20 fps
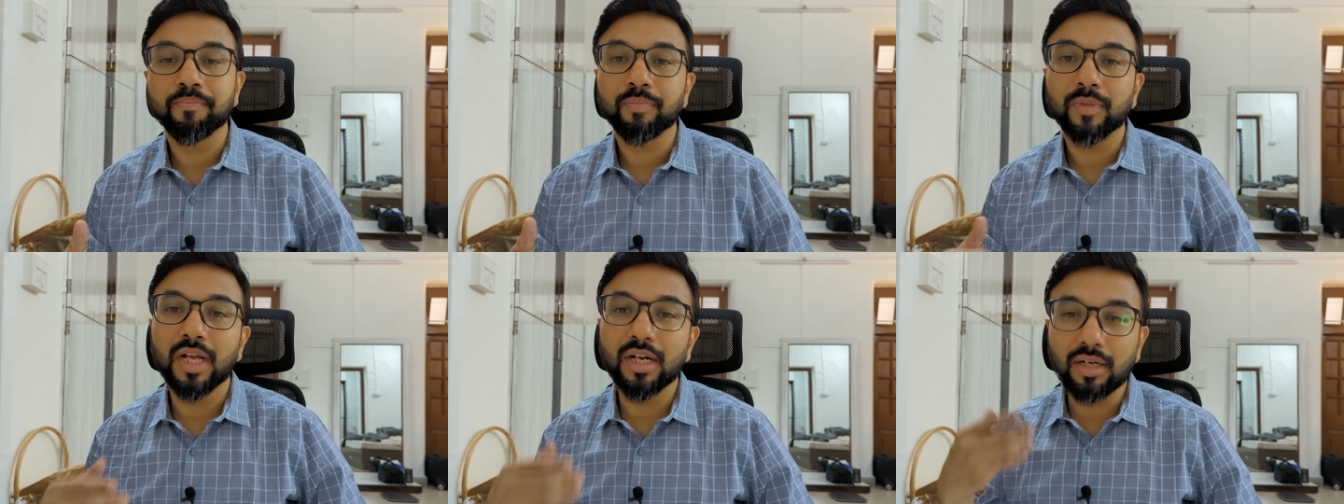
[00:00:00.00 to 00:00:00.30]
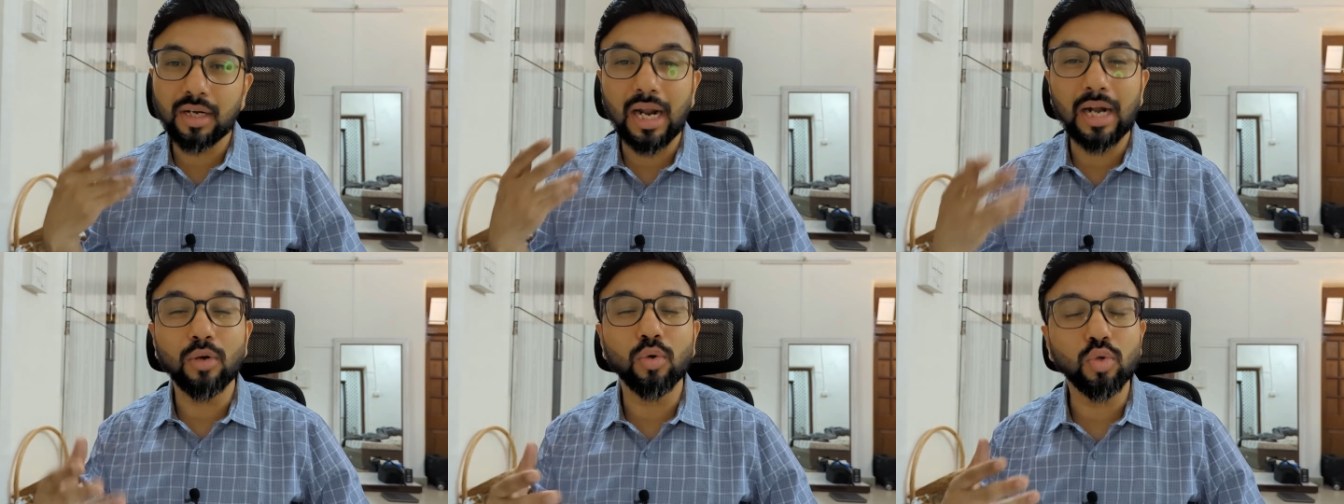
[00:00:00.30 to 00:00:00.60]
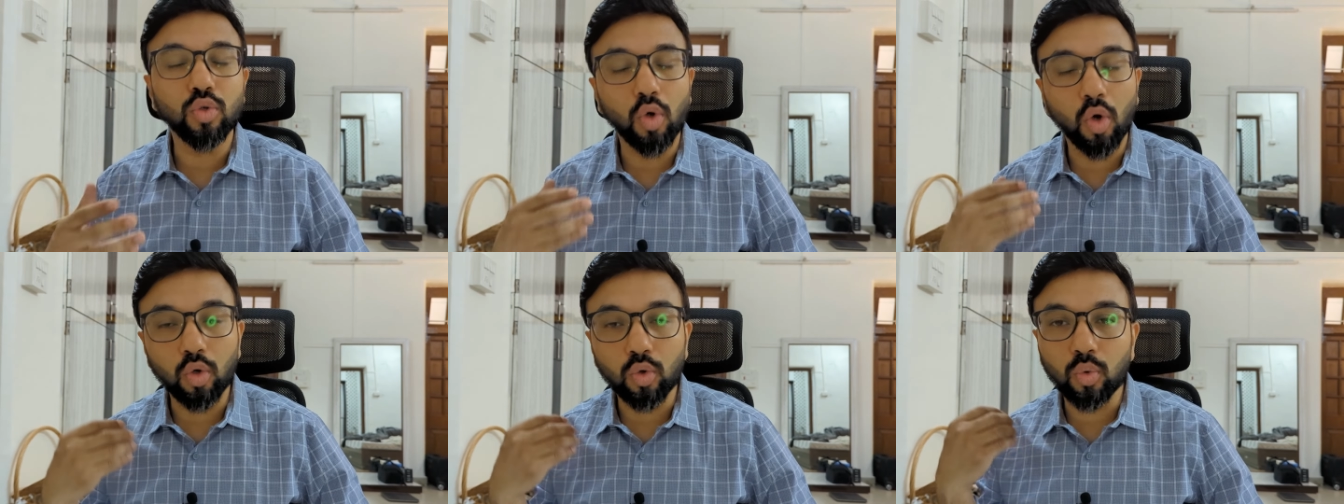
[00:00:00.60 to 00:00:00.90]
and try to
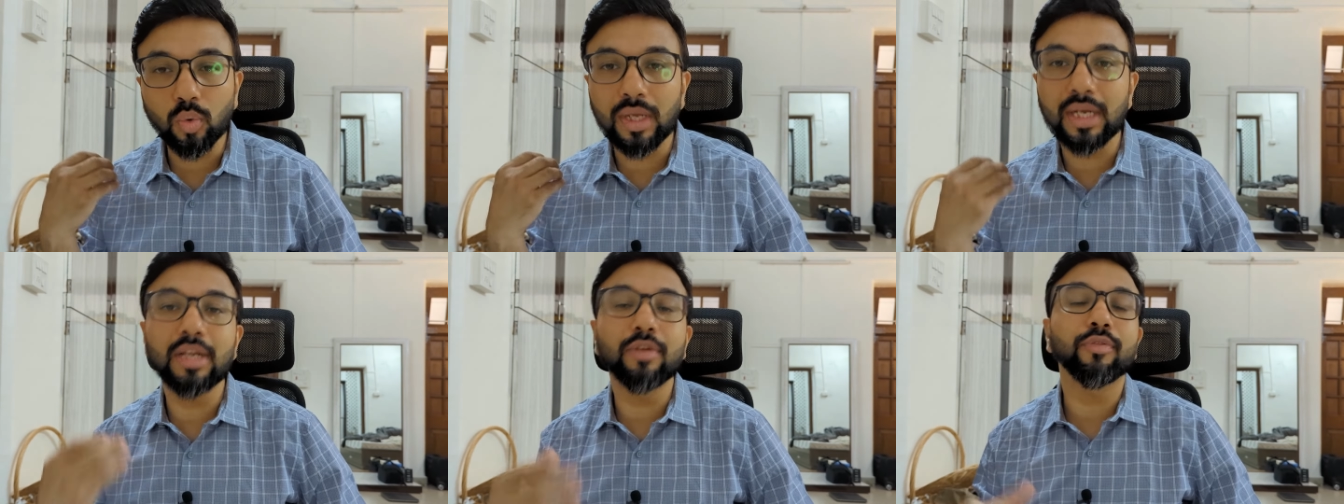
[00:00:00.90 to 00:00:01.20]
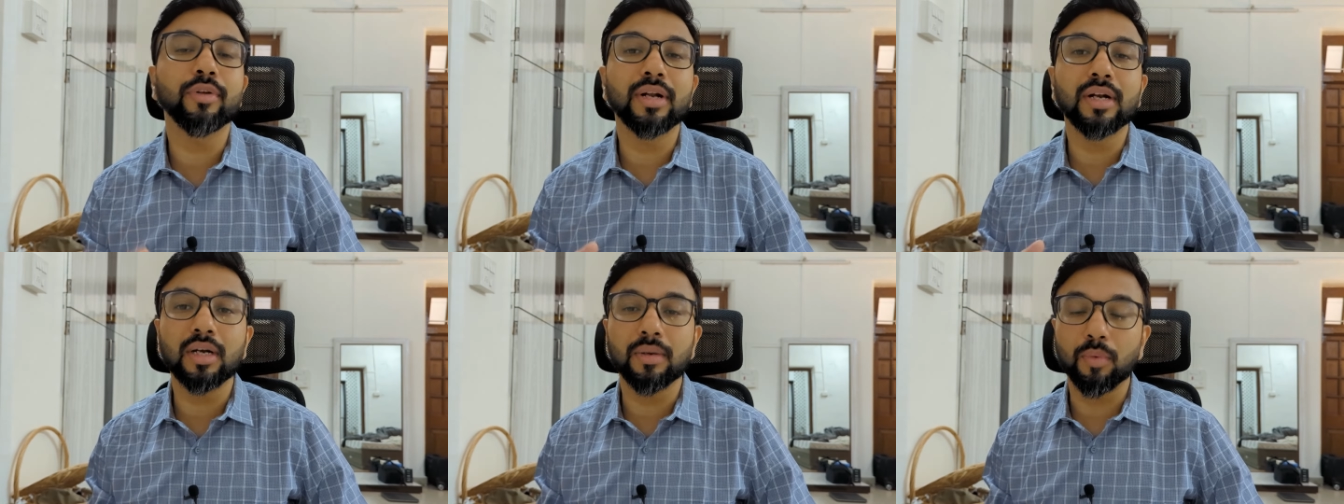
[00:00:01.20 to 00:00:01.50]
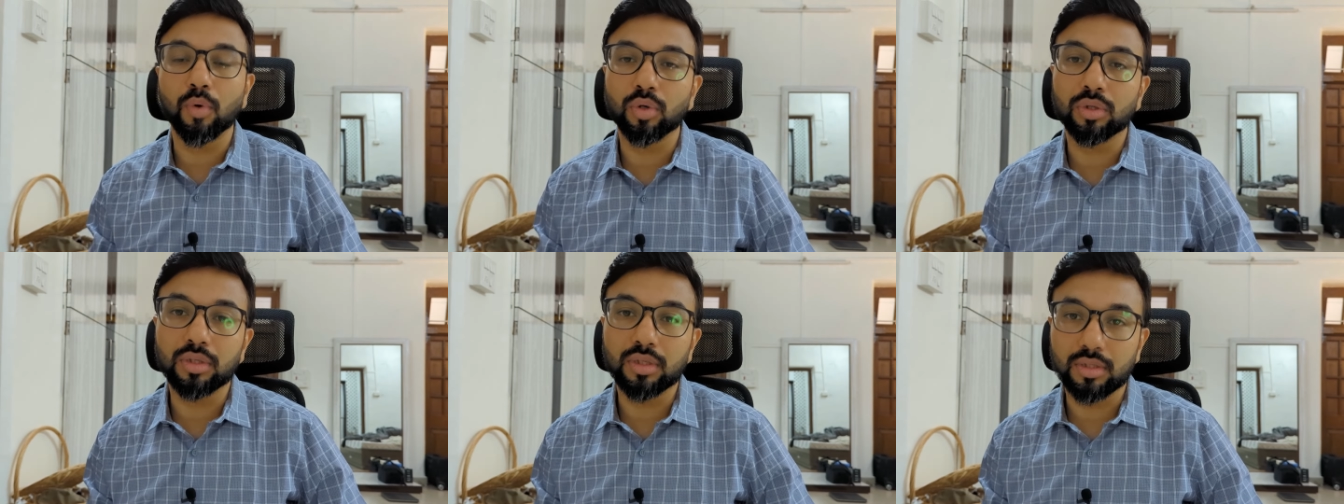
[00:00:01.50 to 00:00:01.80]
talk to any friend
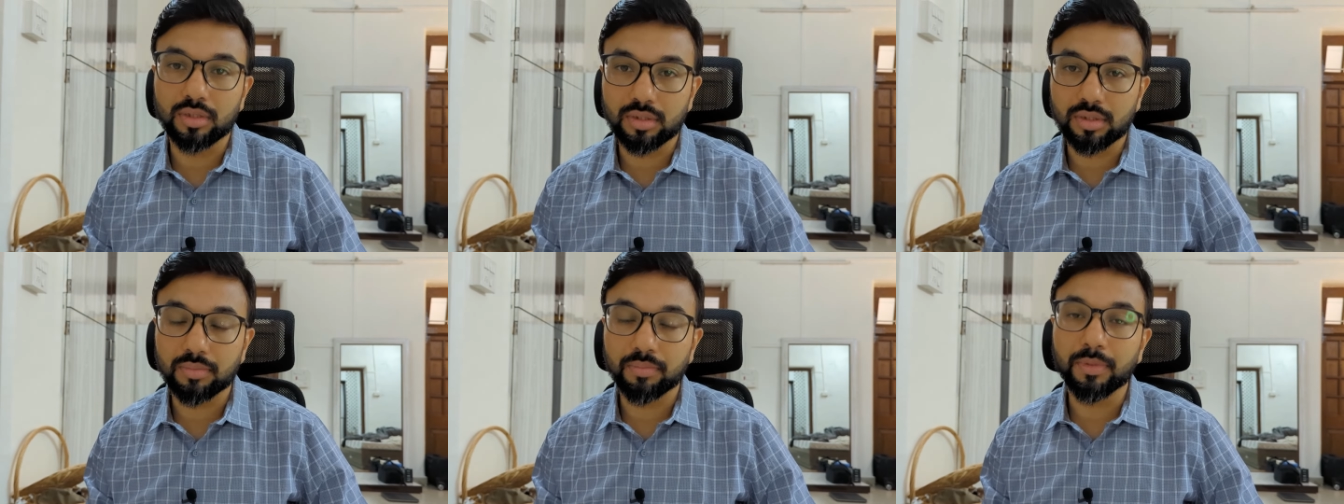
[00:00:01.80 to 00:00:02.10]
about this,